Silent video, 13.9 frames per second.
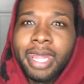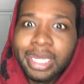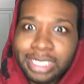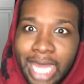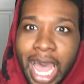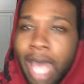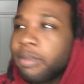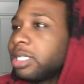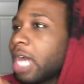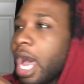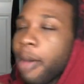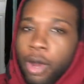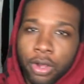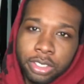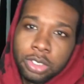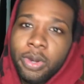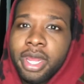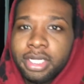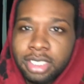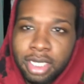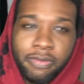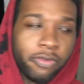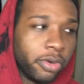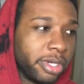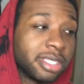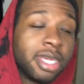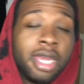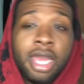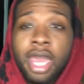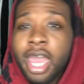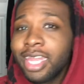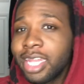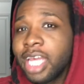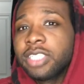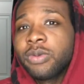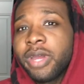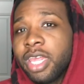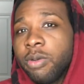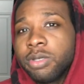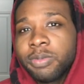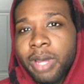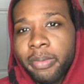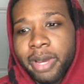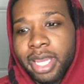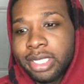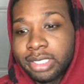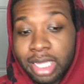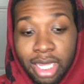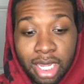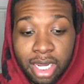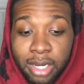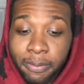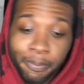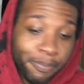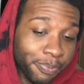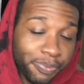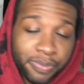Like Top also had a deep voice, and that's why he was my bias in